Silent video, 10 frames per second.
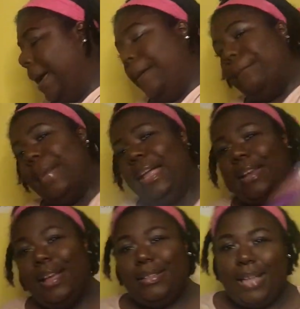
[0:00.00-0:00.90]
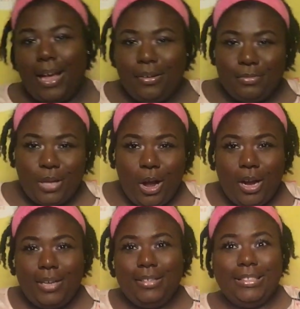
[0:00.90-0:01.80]
My next items
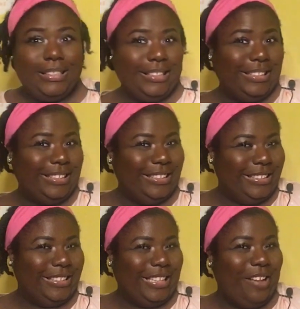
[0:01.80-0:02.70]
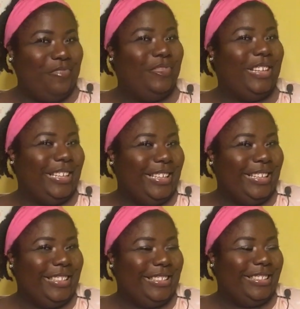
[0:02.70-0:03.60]
are
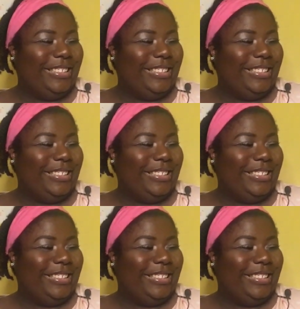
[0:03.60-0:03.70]
books.